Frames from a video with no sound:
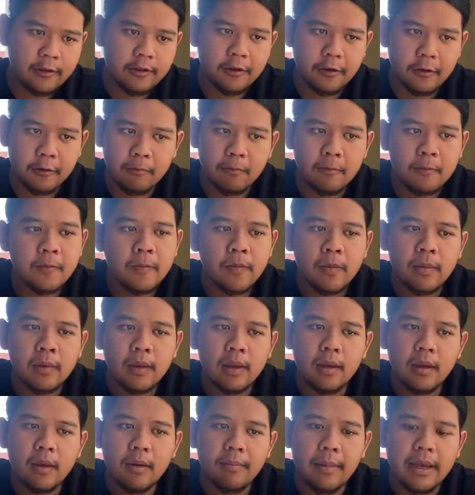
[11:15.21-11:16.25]
So
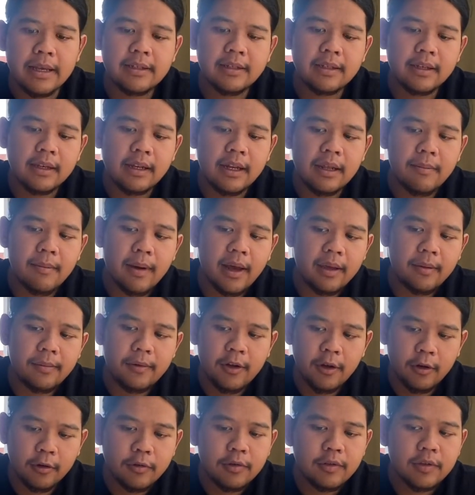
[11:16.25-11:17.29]
basically my
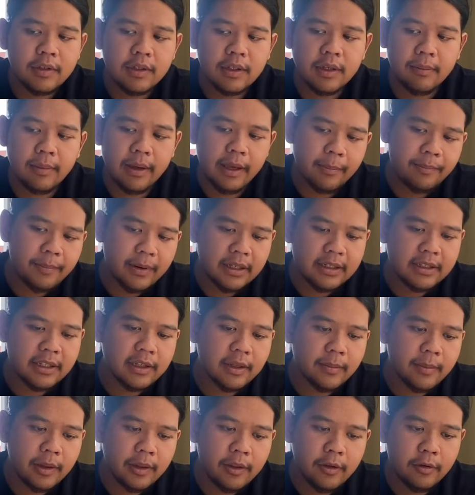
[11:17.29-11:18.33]

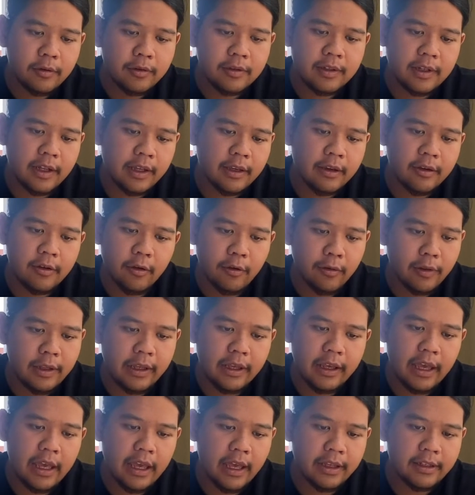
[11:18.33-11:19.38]
paracetamol dose, like
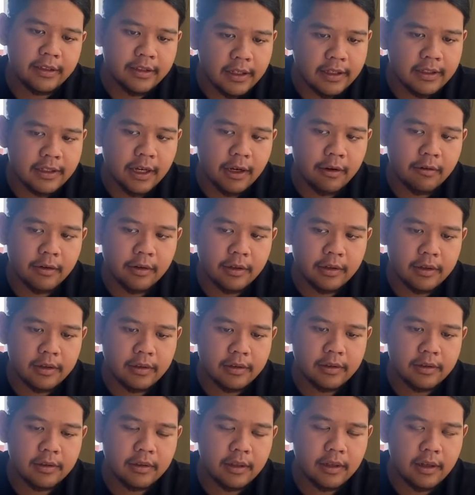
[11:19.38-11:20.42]
only 6 hours,
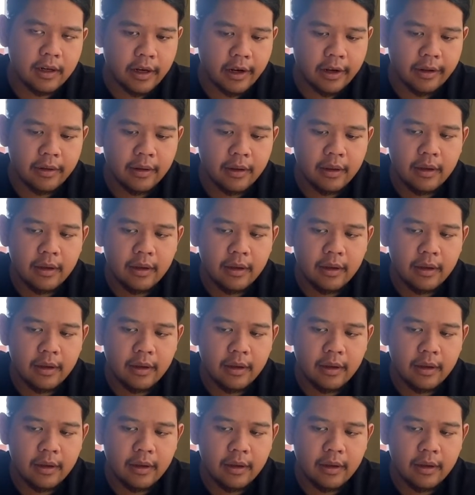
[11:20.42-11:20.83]
right?